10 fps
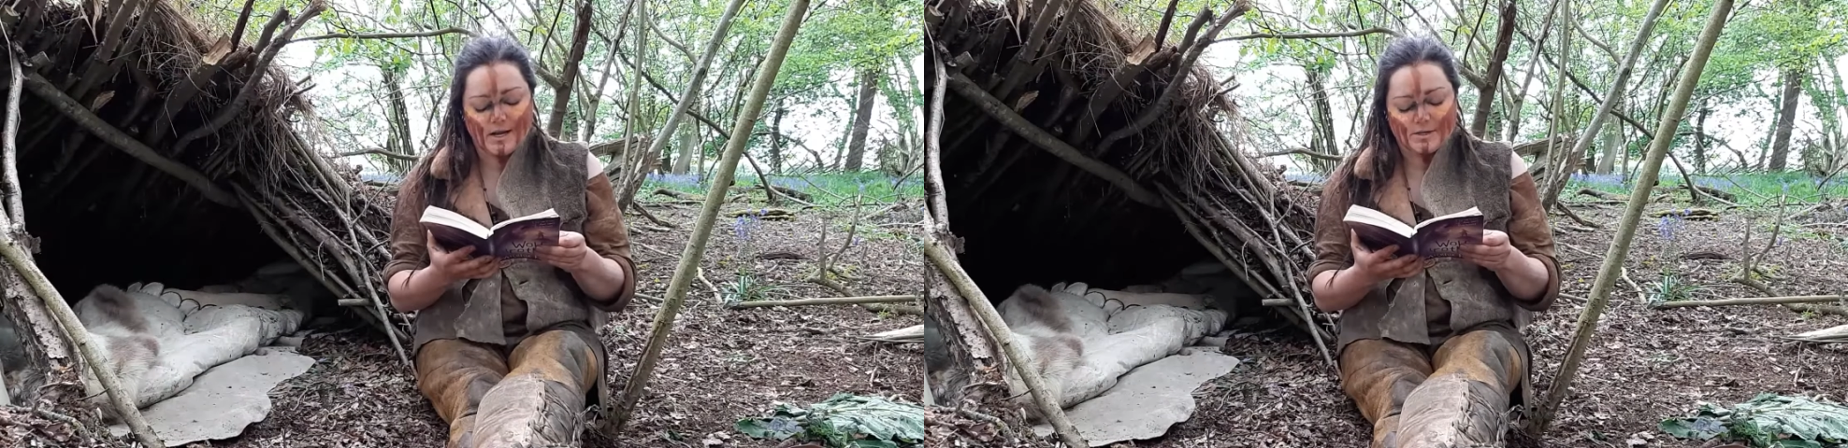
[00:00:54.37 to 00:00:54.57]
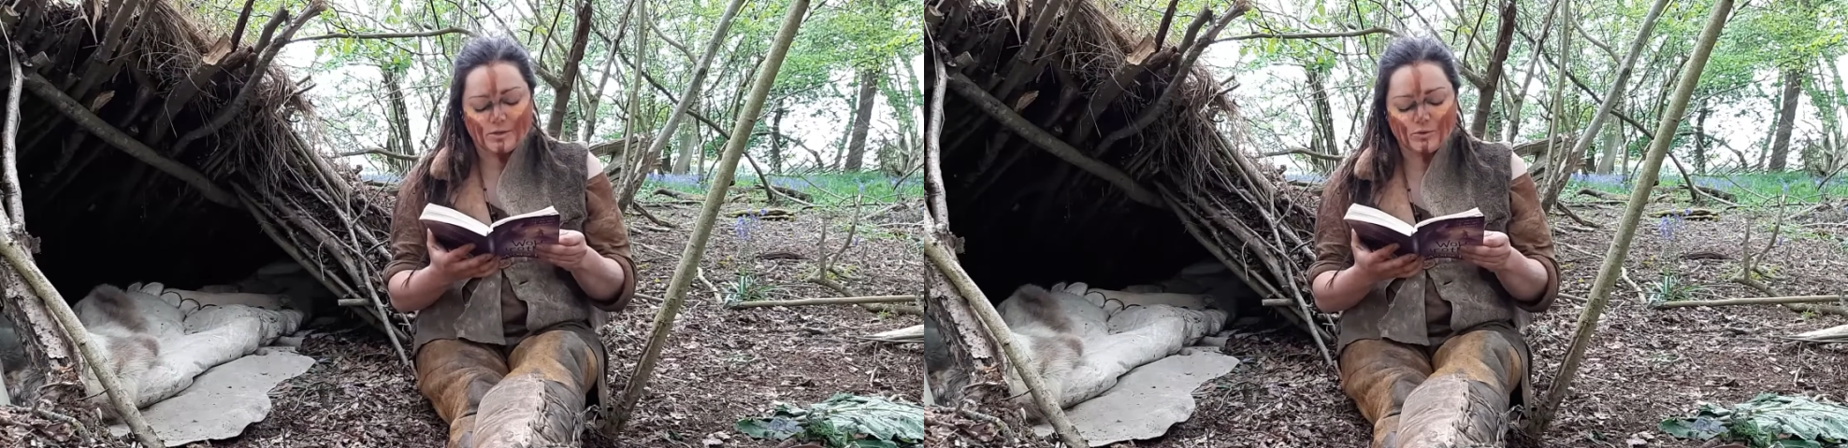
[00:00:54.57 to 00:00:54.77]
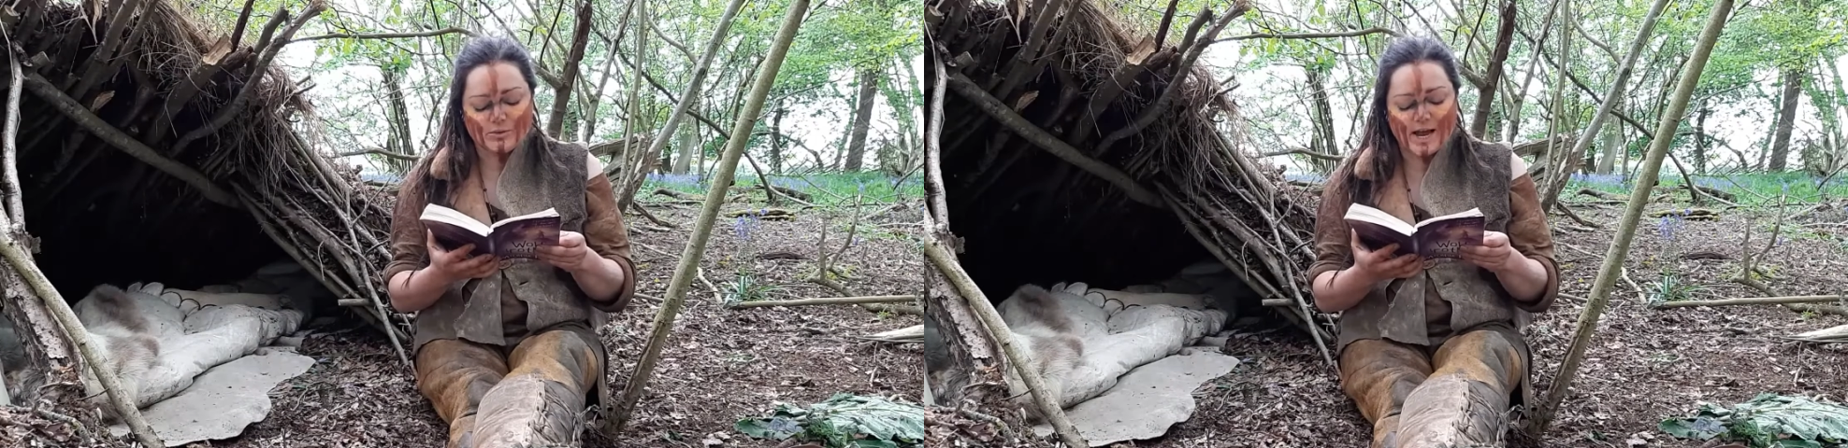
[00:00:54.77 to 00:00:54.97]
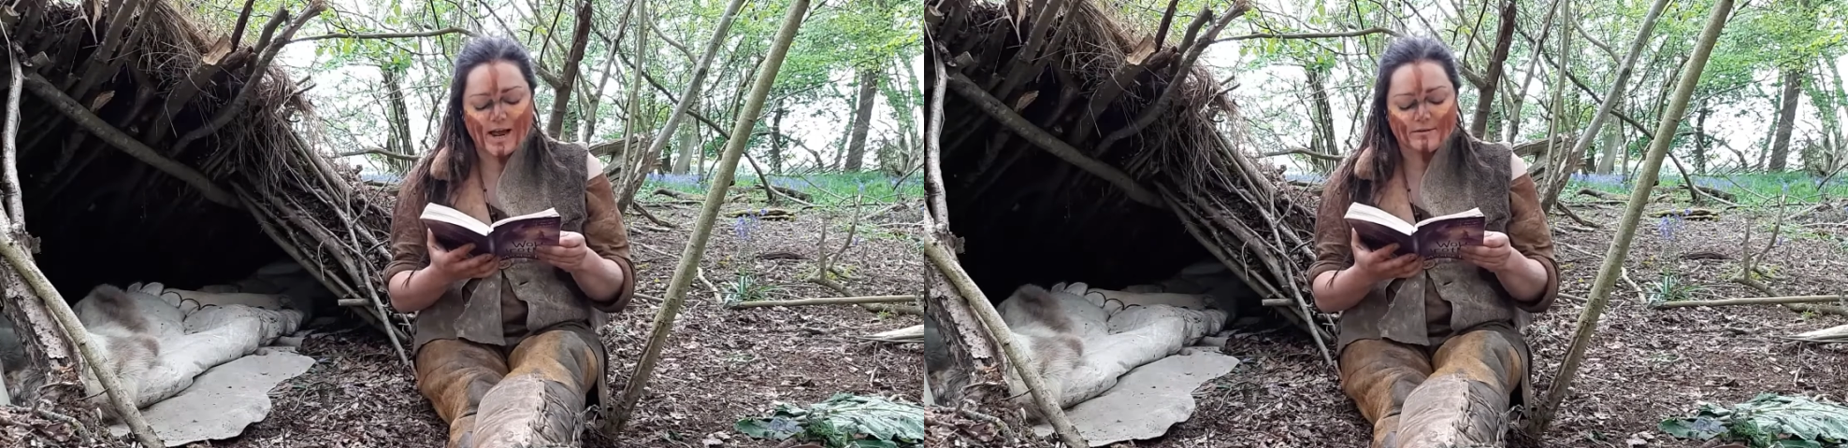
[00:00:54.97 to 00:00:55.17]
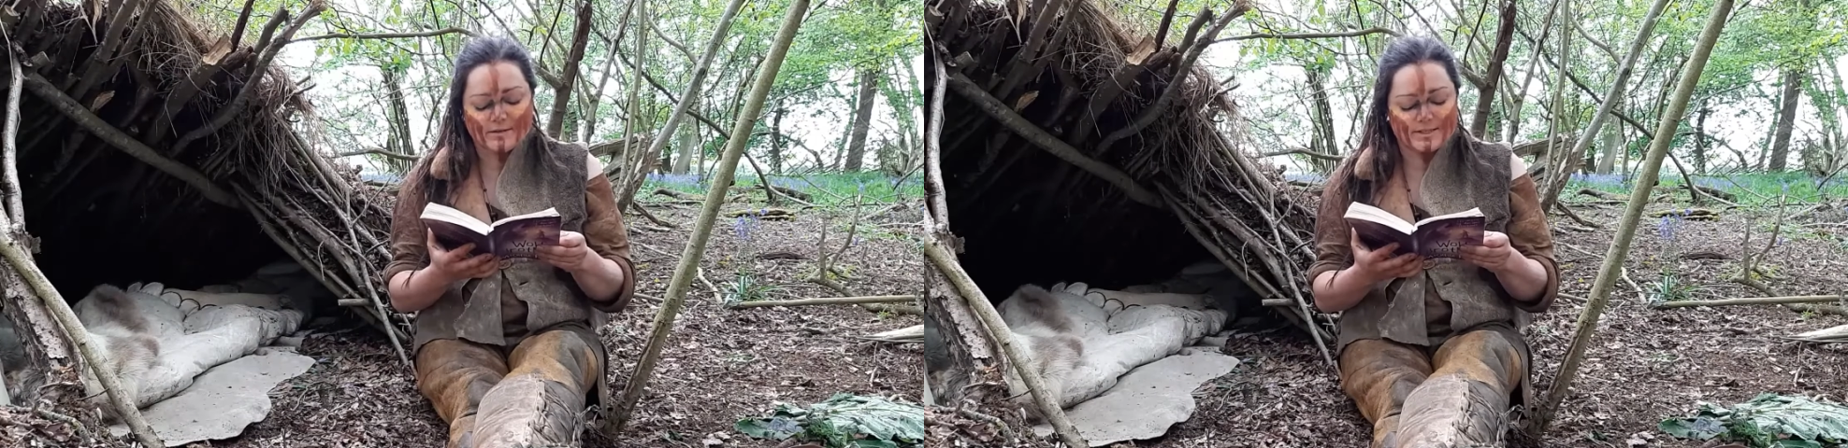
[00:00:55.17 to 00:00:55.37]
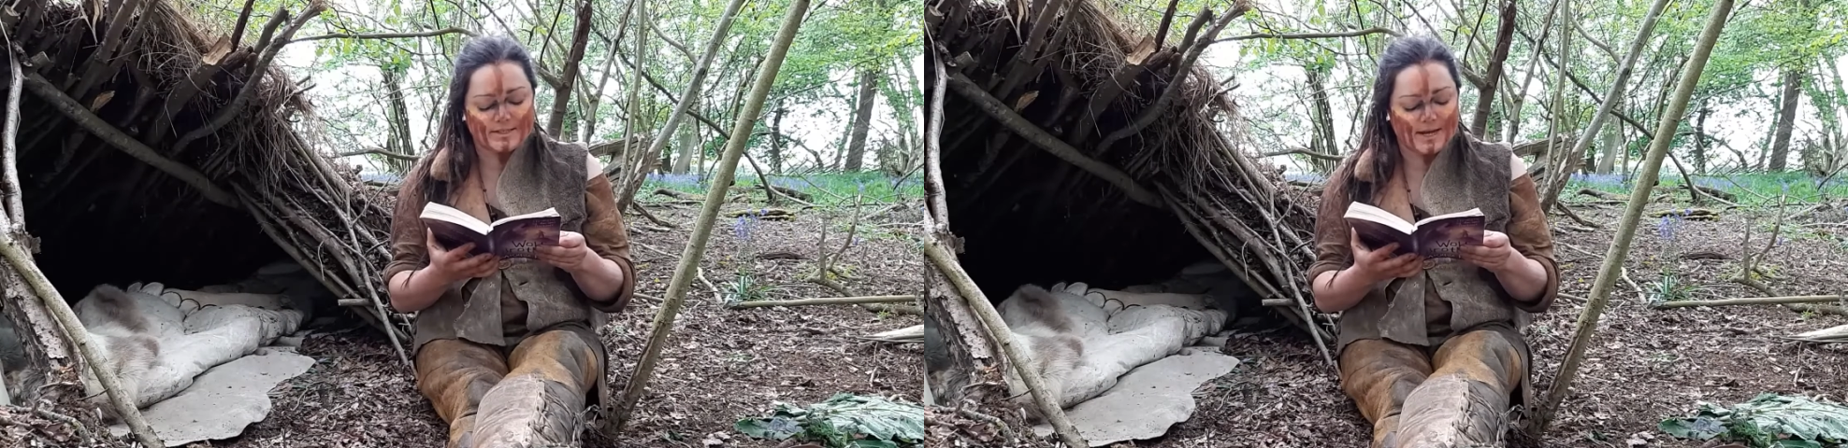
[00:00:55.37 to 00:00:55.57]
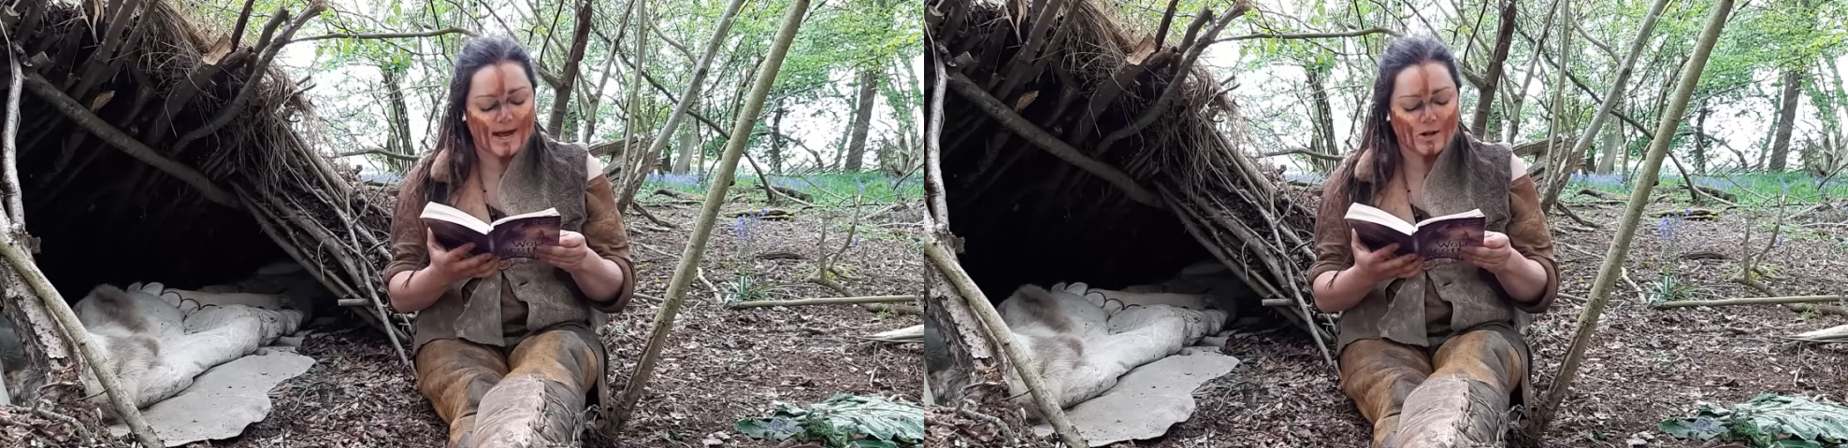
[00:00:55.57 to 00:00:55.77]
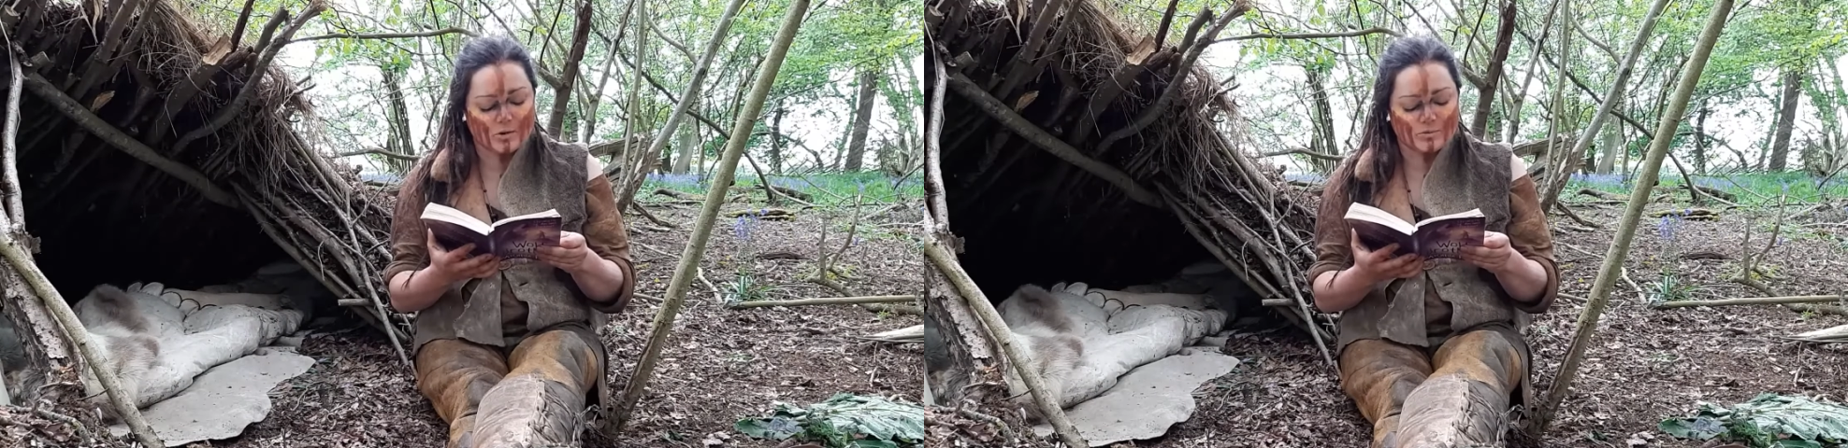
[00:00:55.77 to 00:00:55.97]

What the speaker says: Tall Tailless's howl